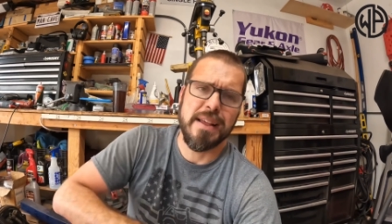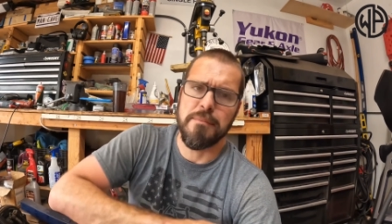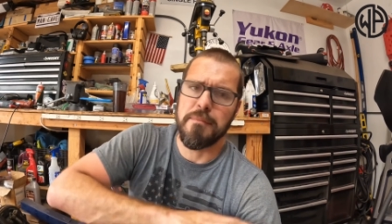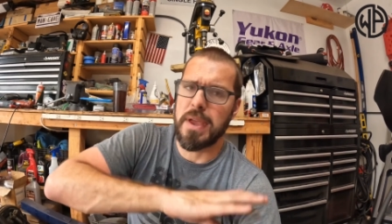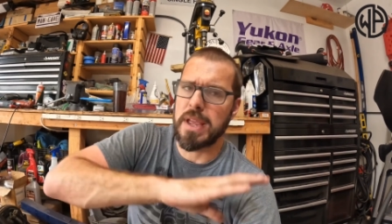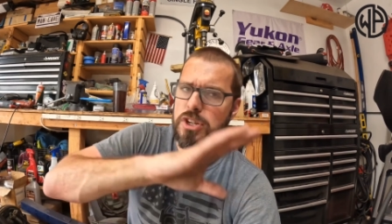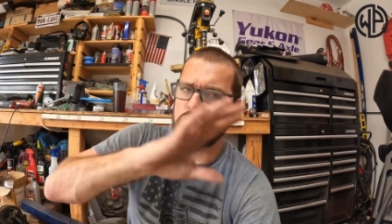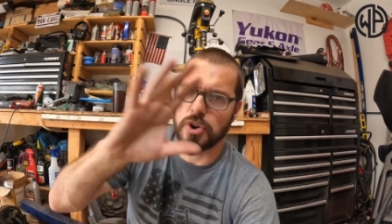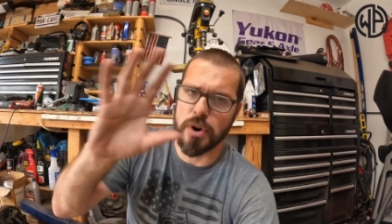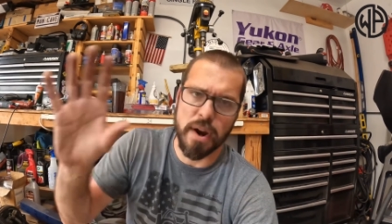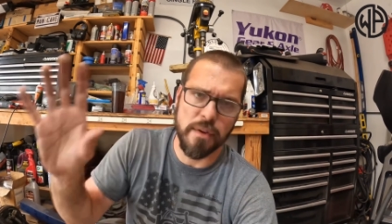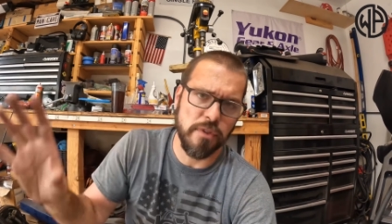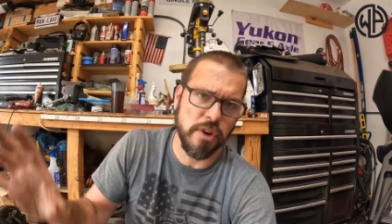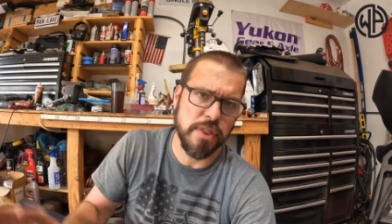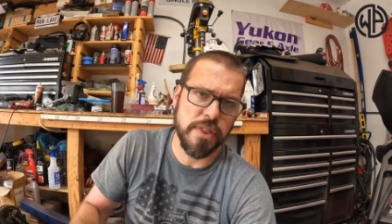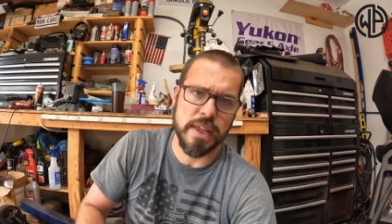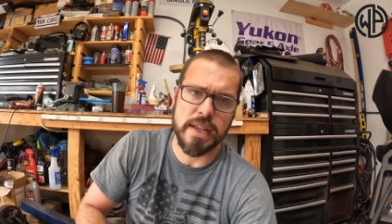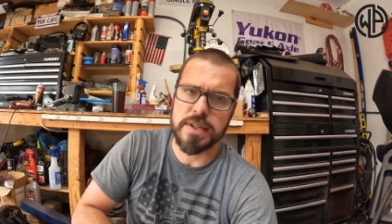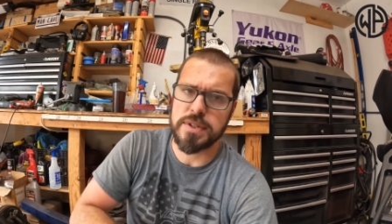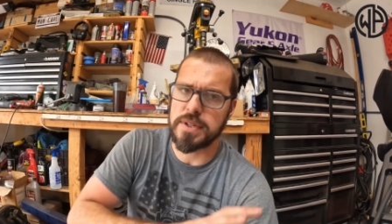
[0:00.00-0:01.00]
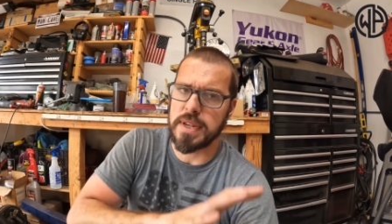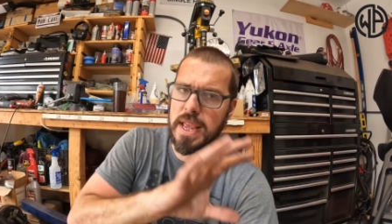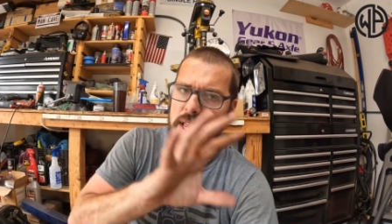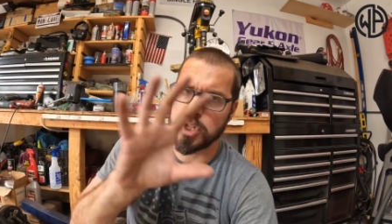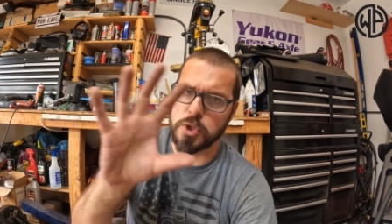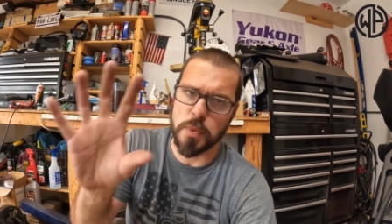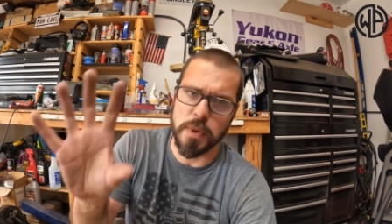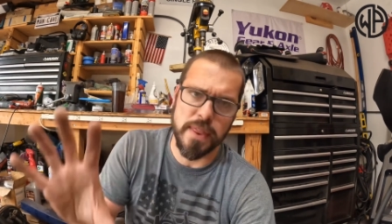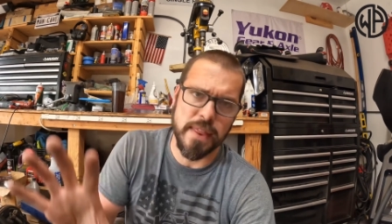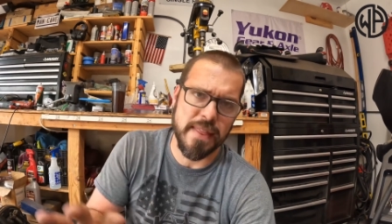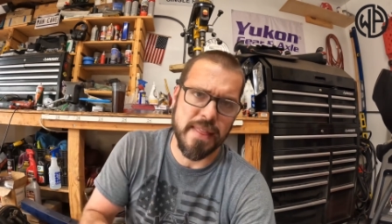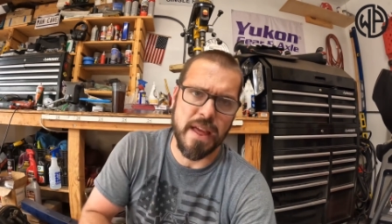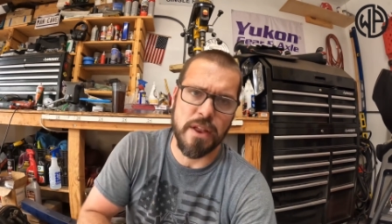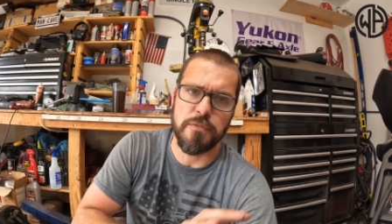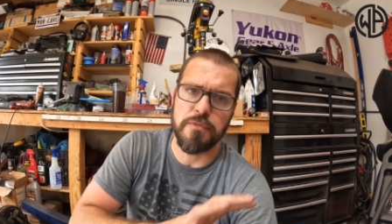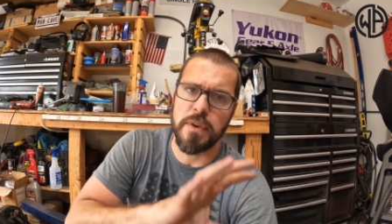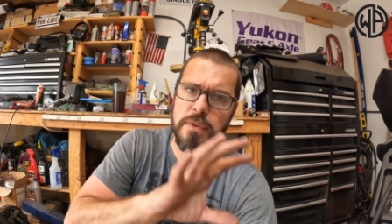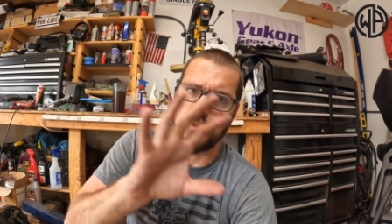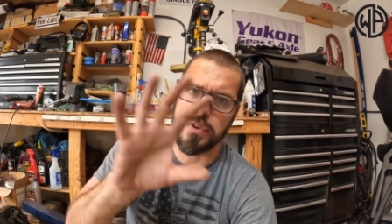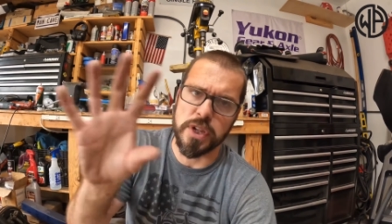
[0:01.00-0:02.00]
make sure everything stays within that
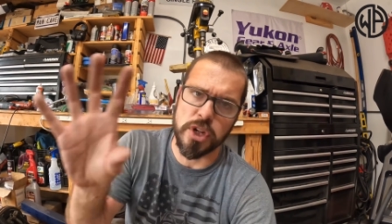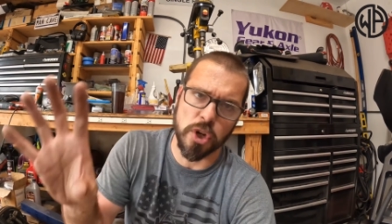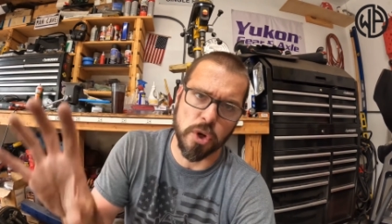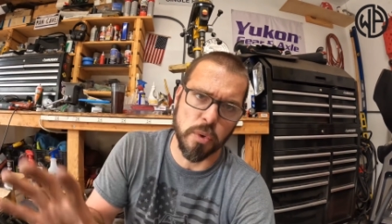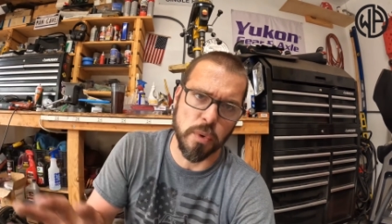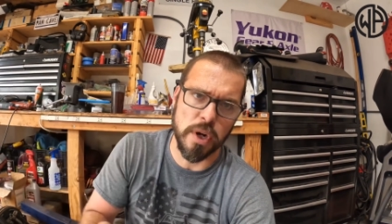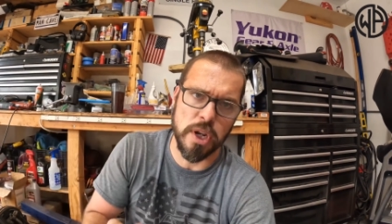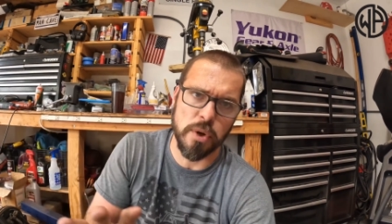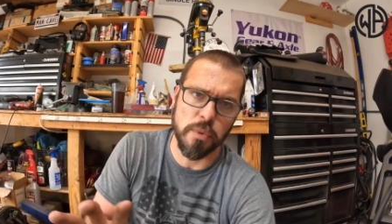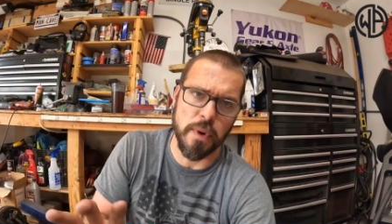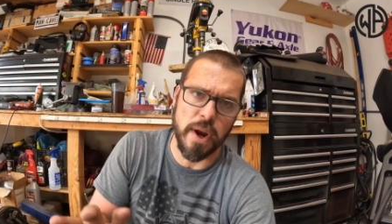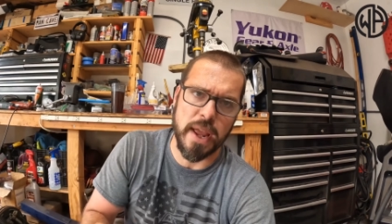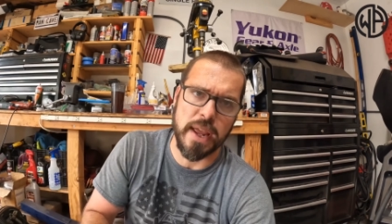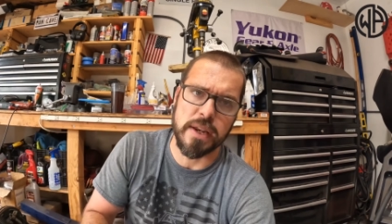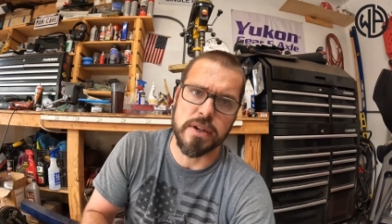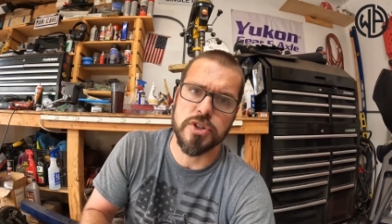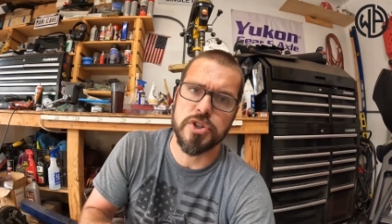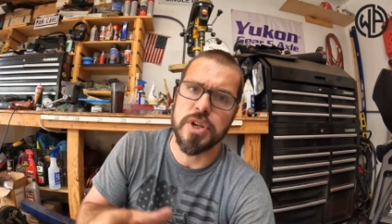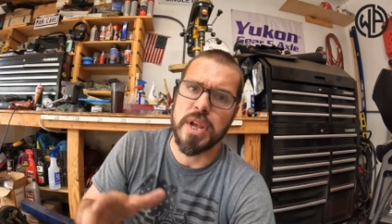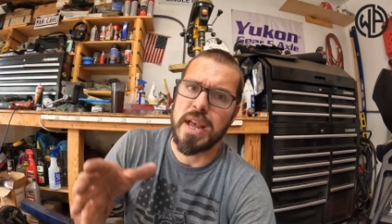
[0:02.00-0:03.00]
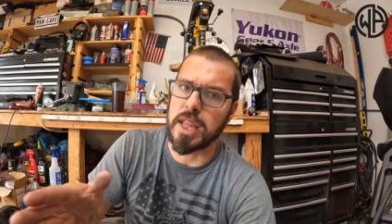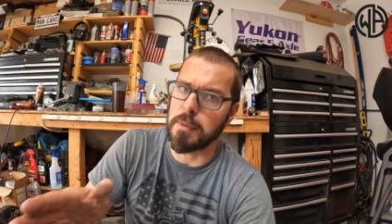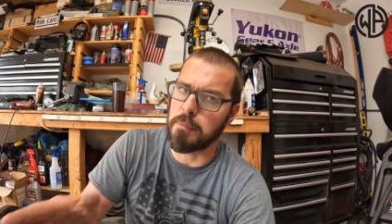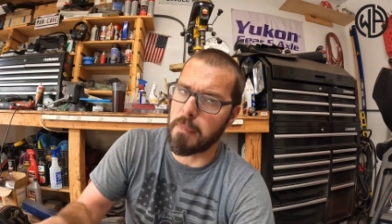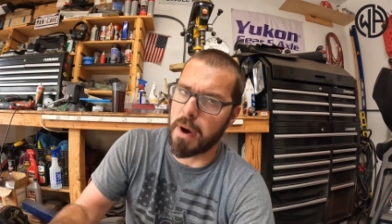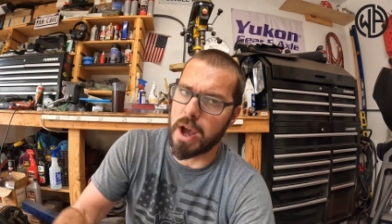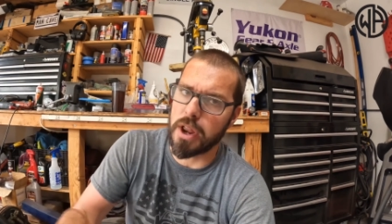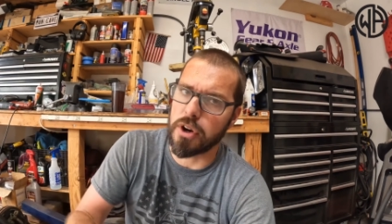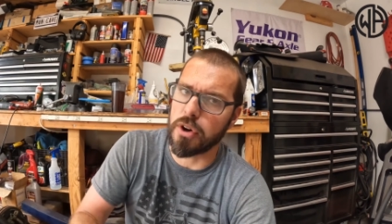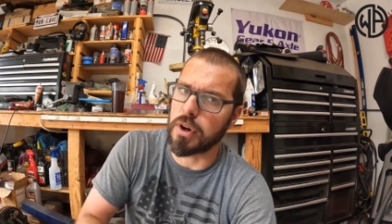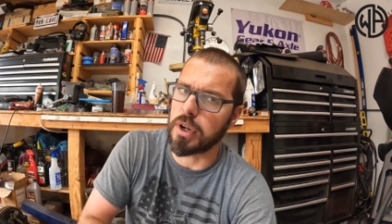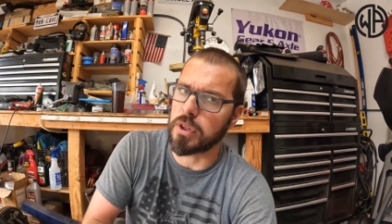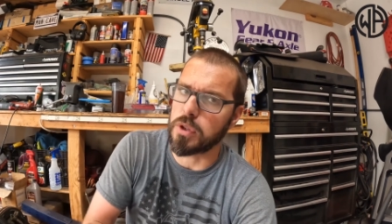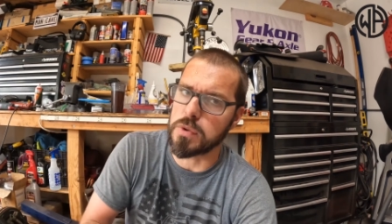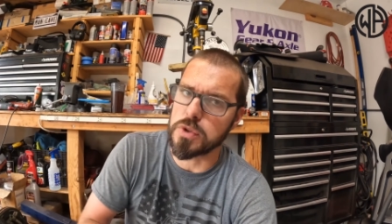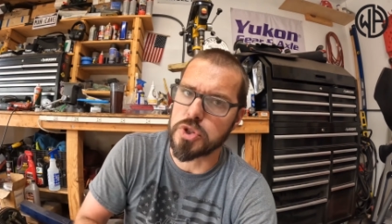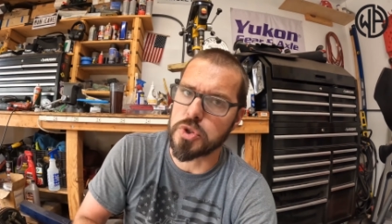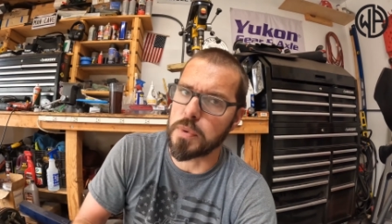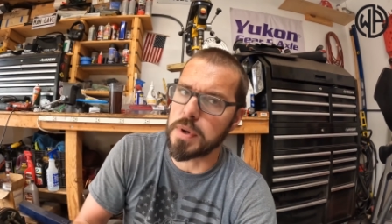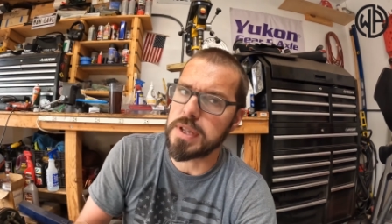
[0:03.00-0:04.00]
50 degree range, keep monitoring
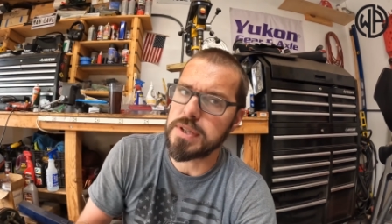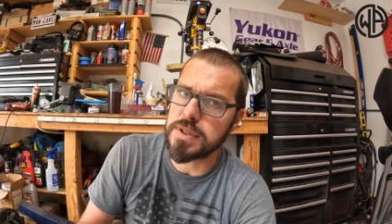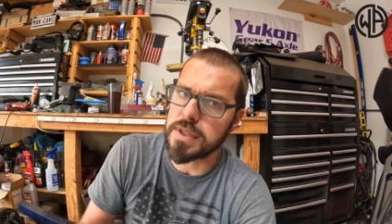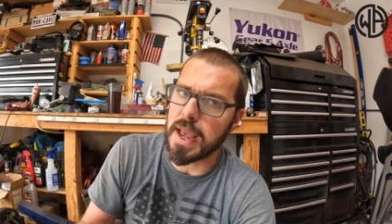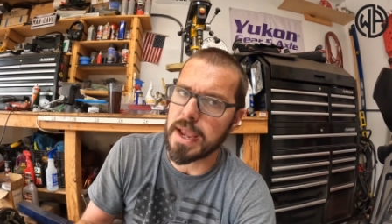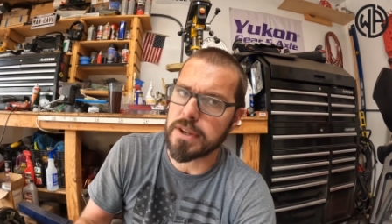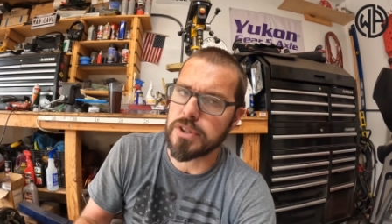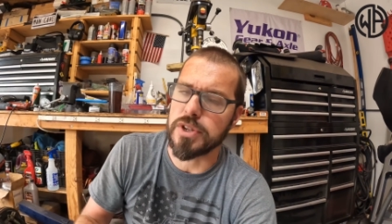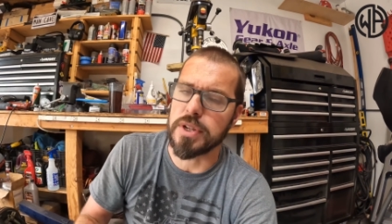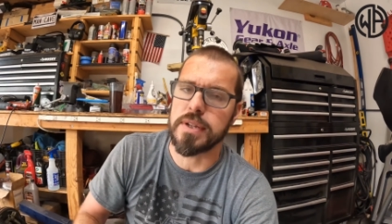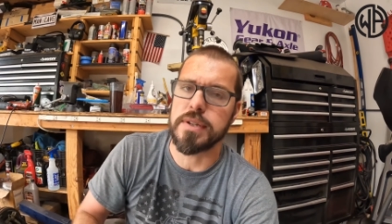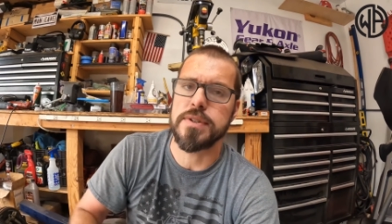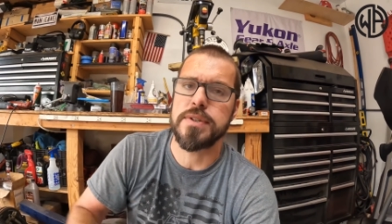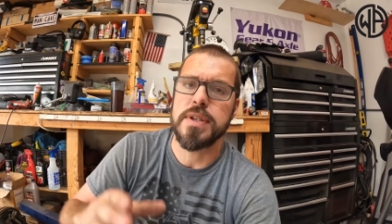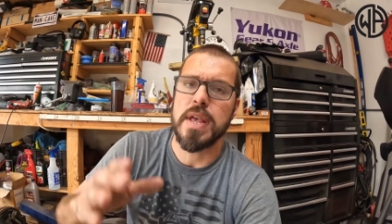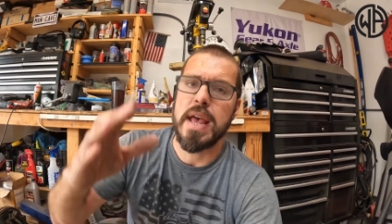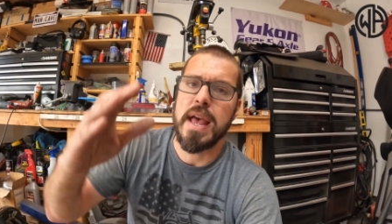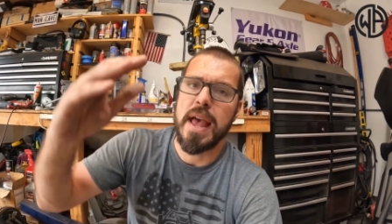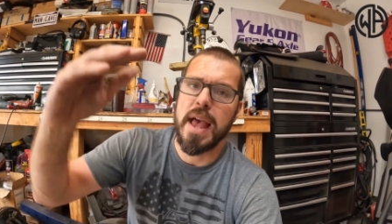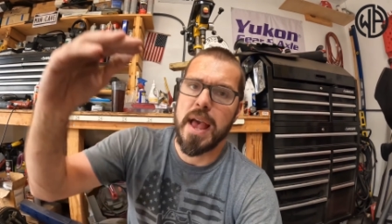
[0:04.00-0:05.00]
those three sections,